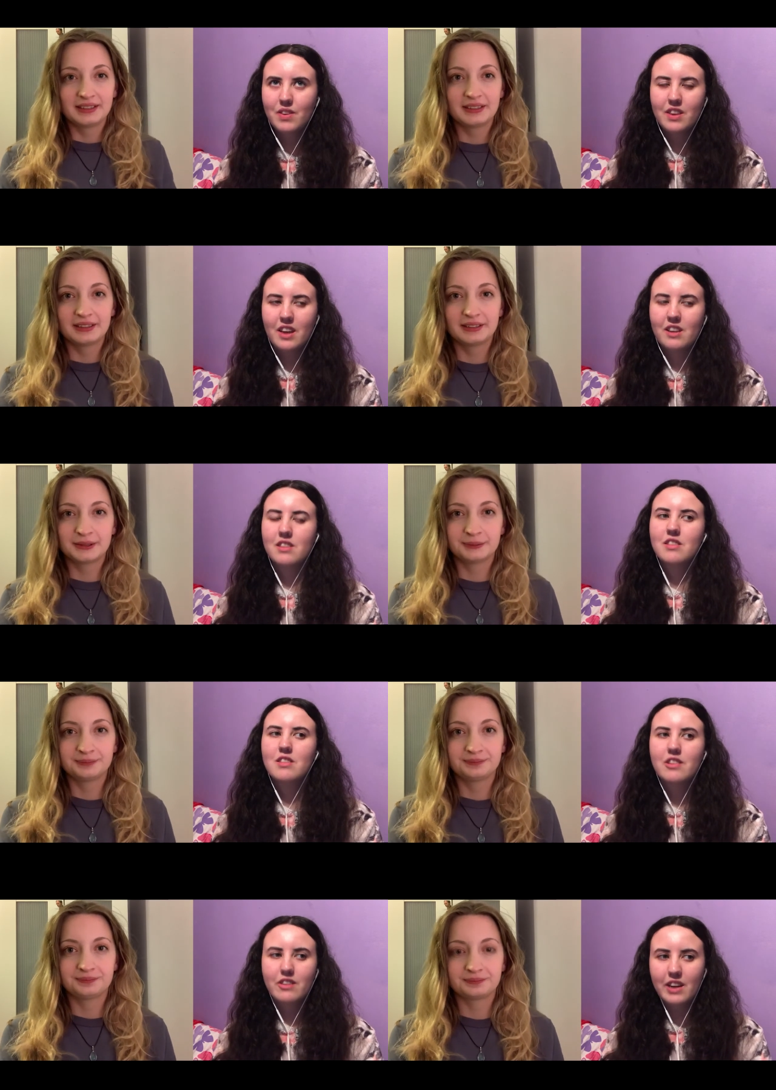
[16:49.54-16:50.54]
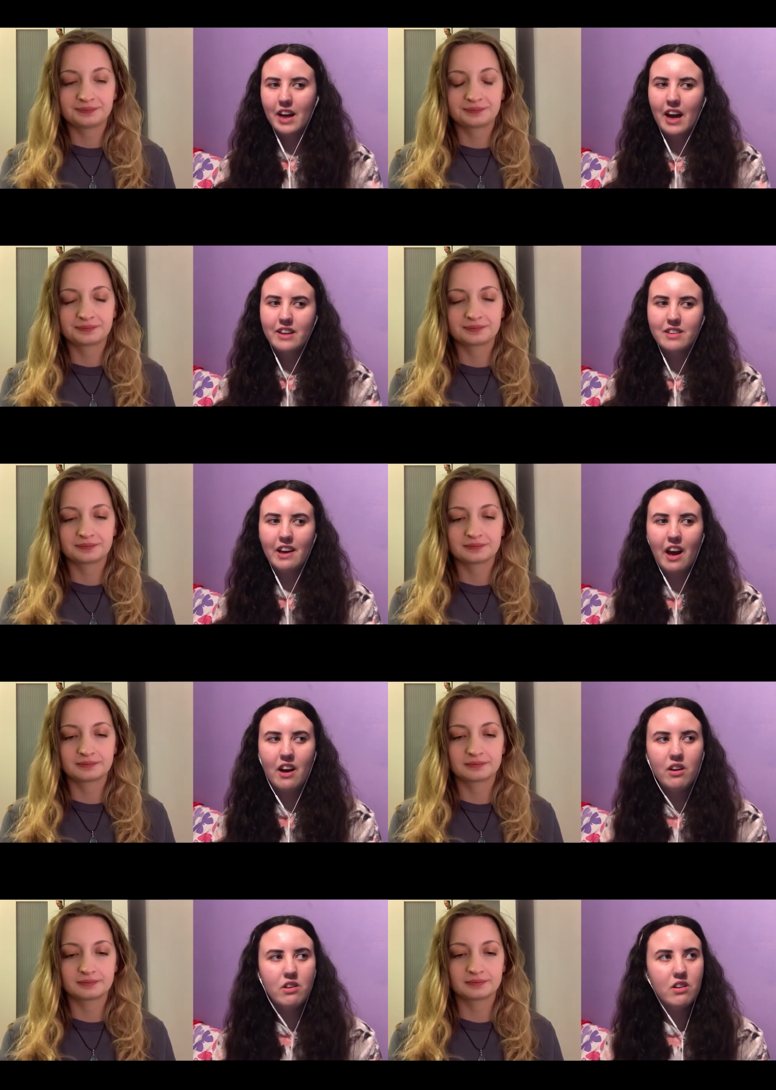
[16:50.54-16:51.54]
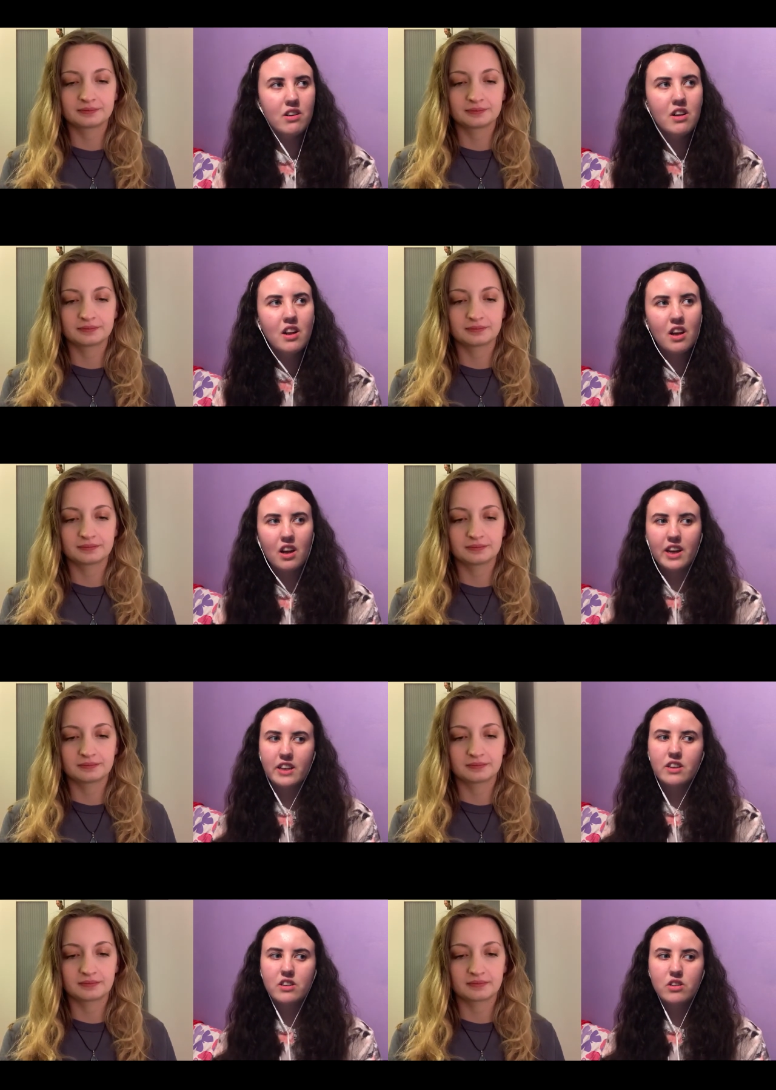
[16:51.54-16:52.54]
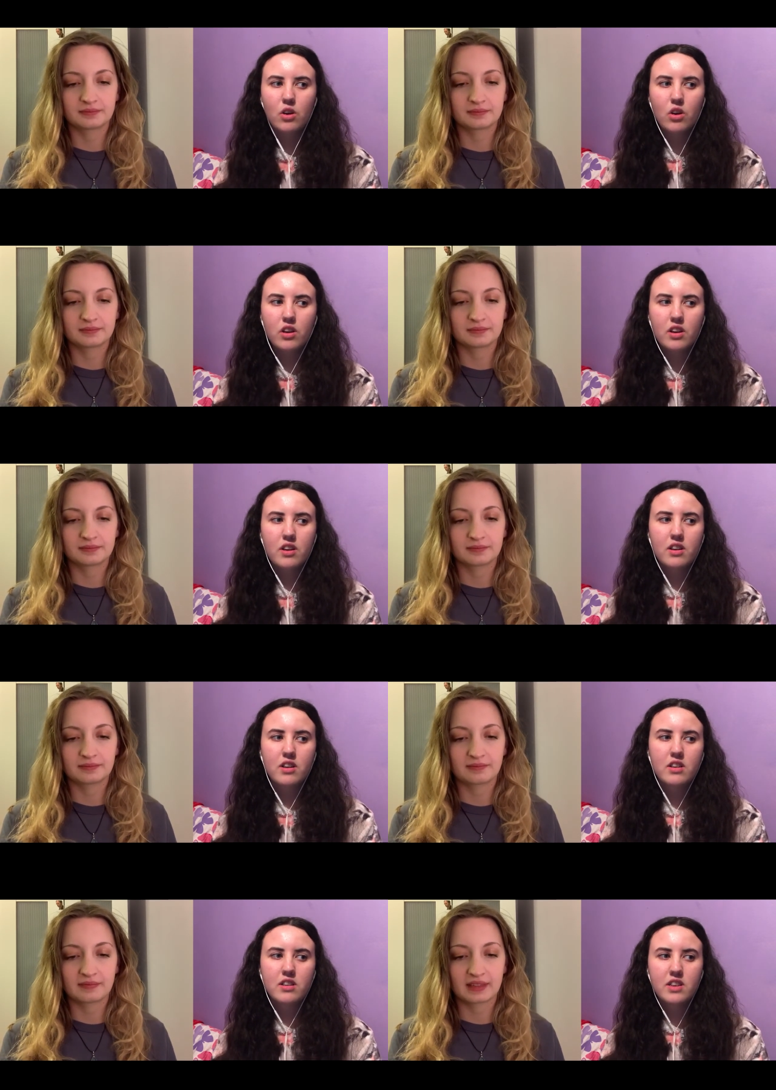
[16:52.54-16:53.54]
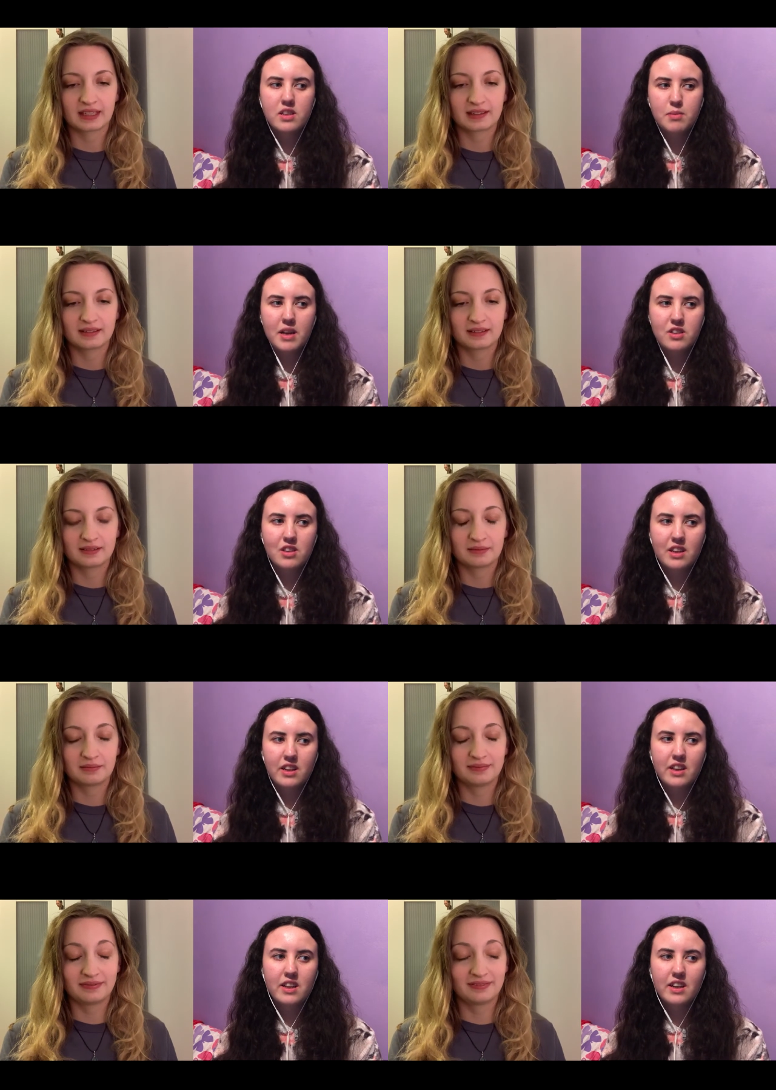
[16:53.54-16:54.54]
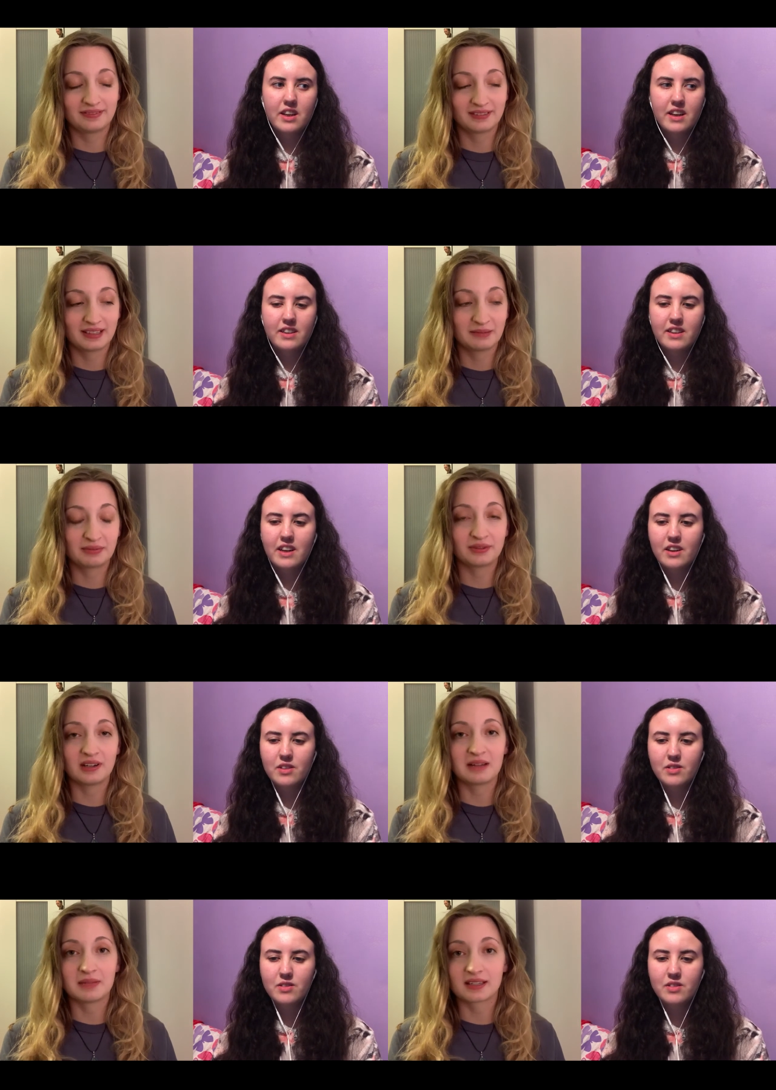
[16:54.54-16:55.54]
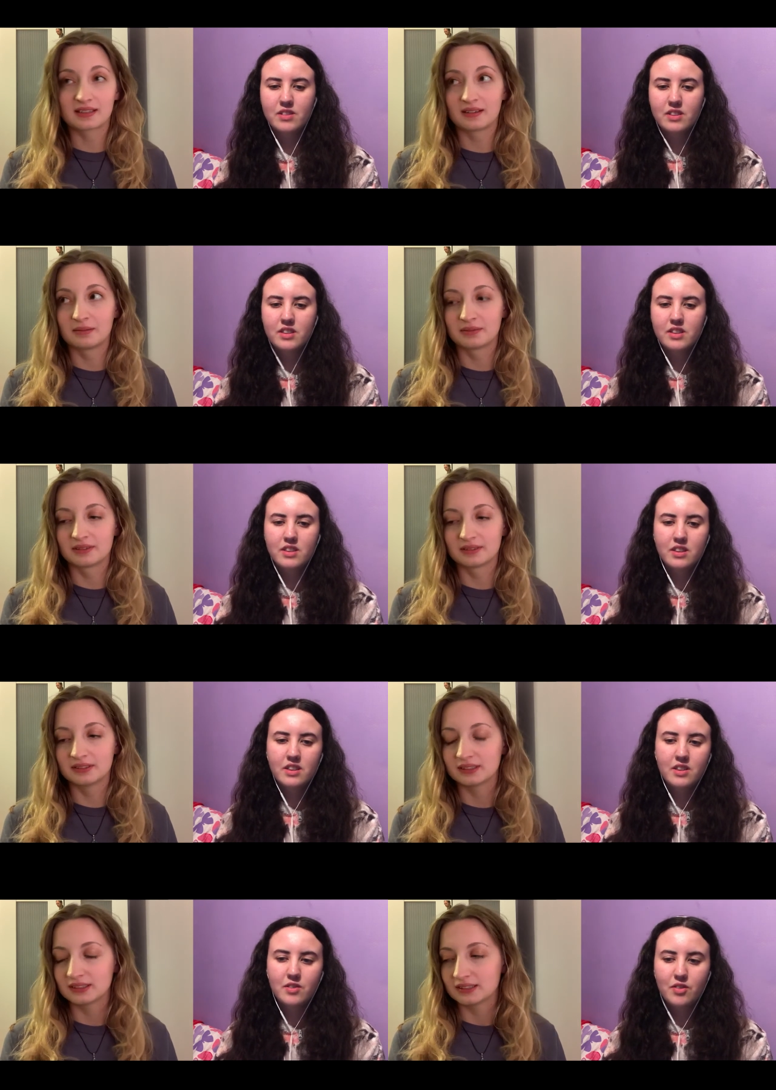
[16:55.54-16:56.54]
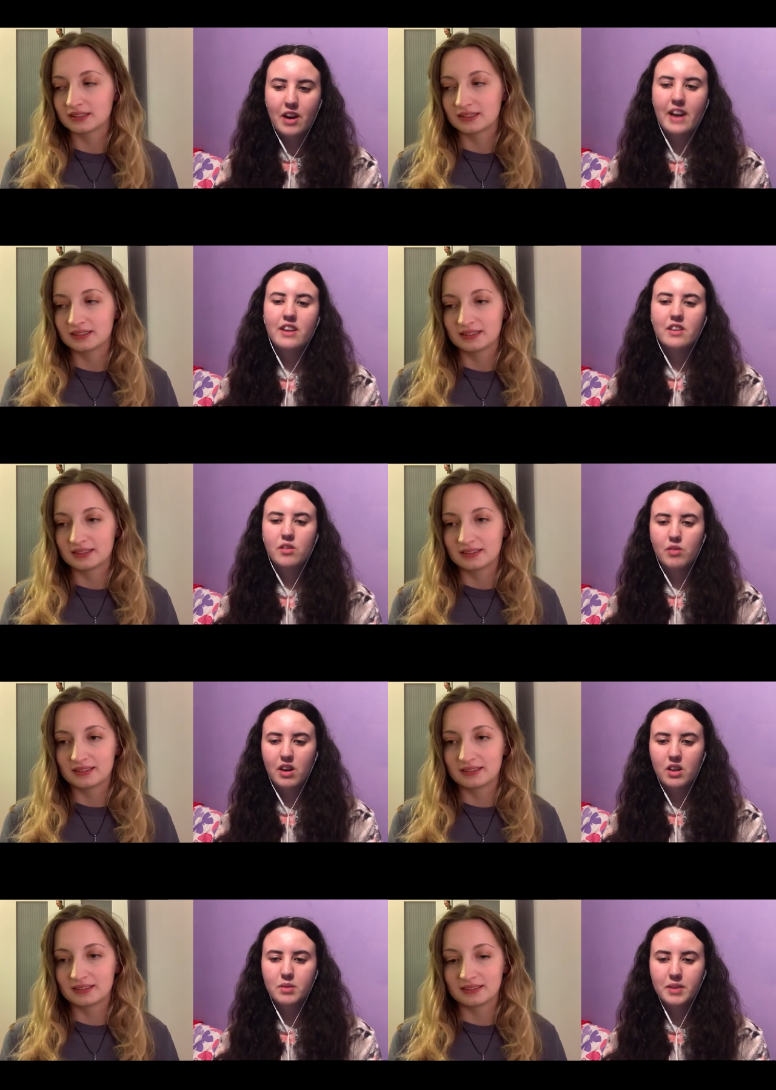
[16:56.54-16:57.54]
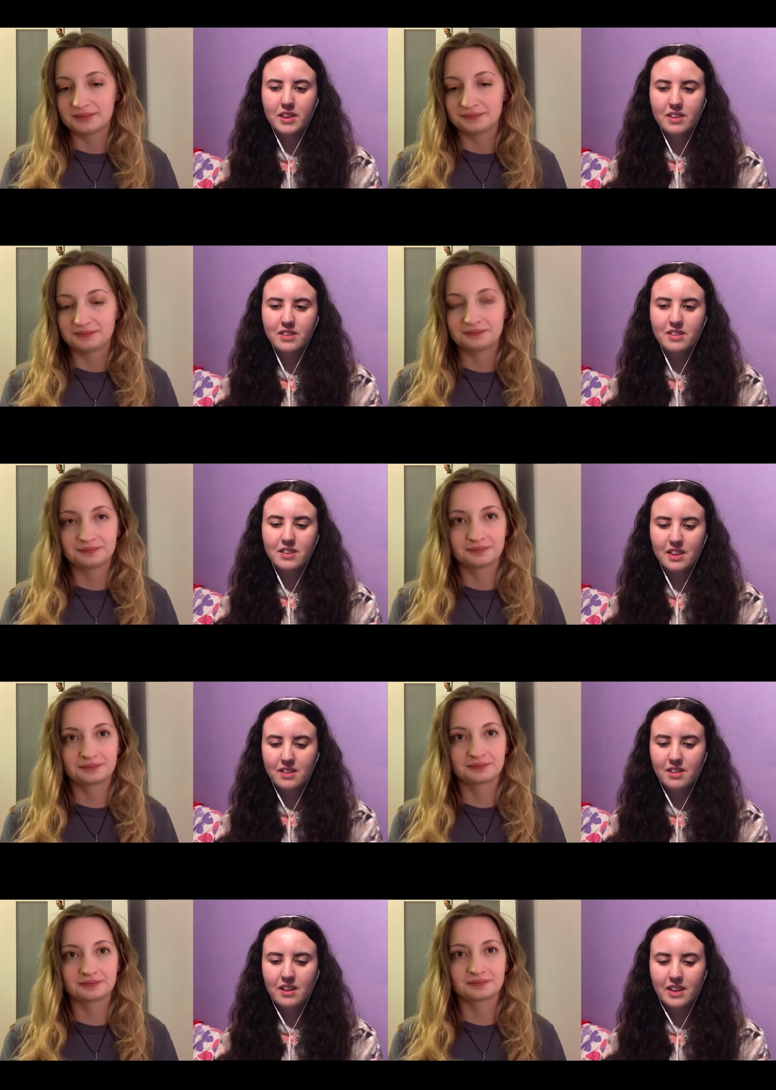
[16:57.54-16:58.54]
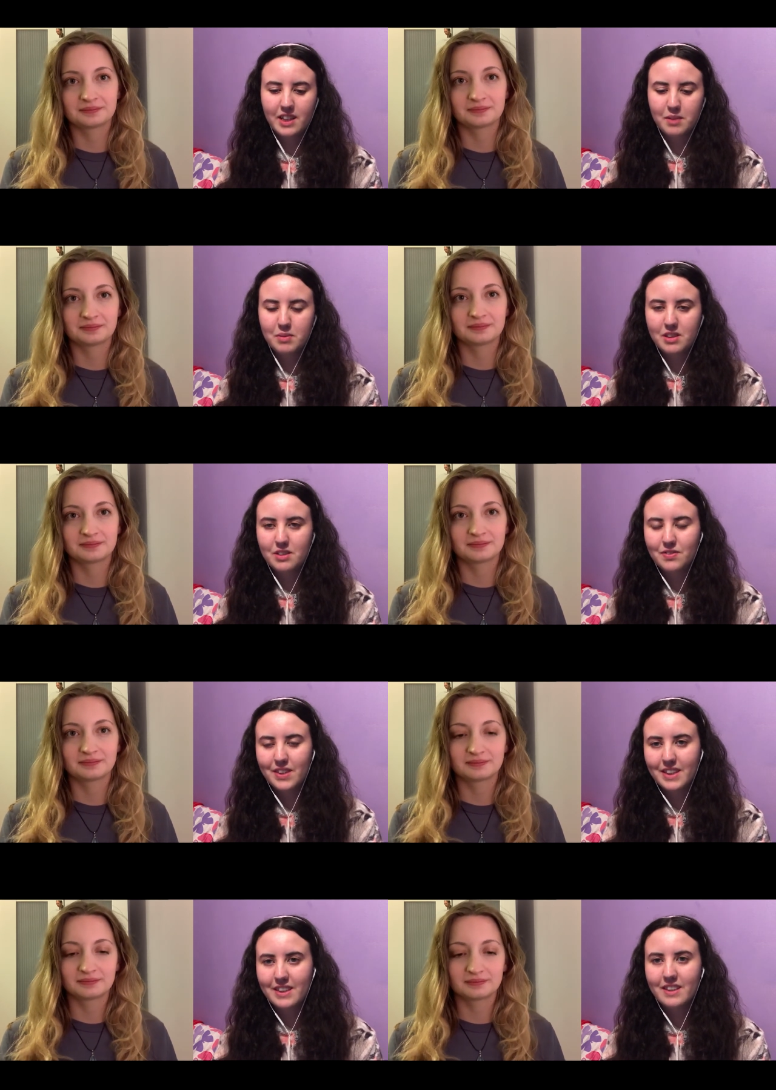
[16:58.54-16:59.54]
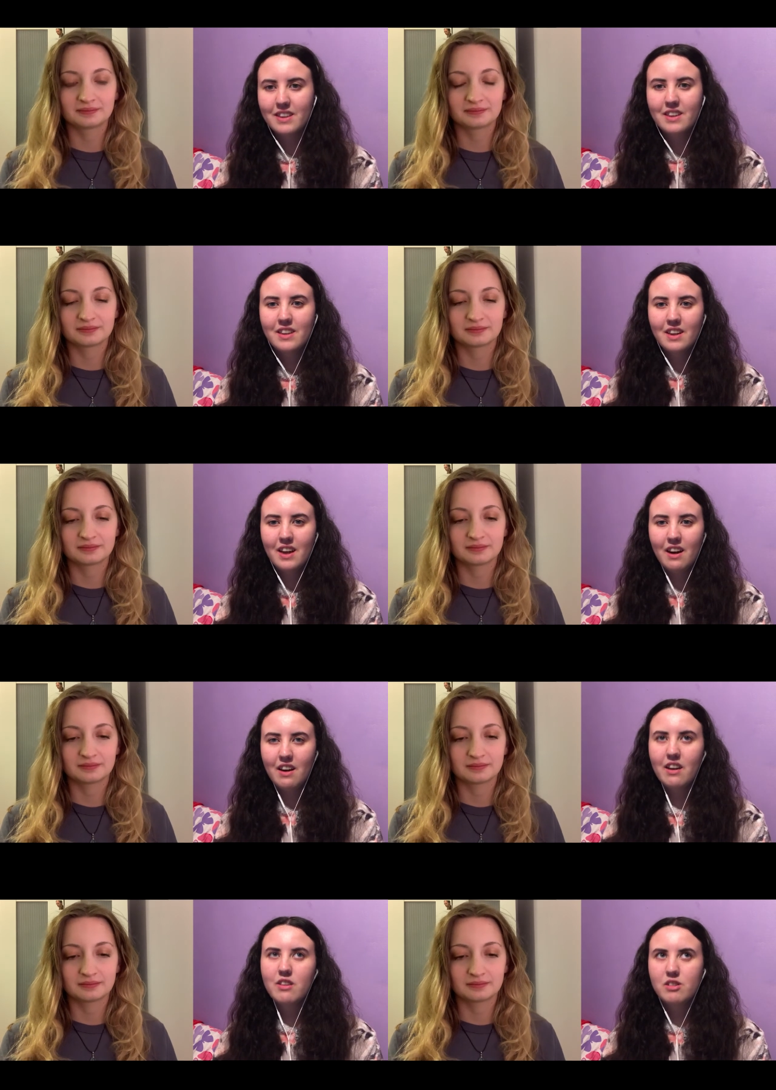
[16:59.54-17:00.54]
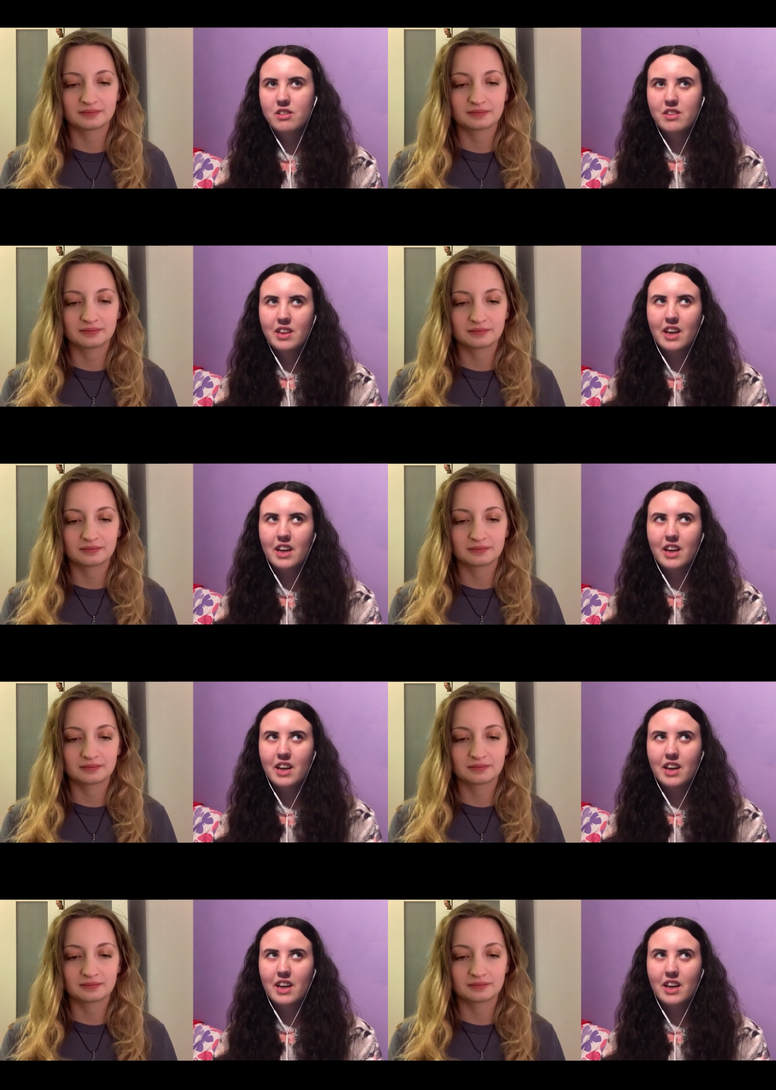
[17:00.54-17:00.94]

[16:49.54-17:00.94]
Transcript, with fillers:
Speaker 1: for things, so they're acting out, like Connor especially, and
Speaker 2: now... Prime example.
Speaker 1: Frank as well, because he's turning himself in. And I also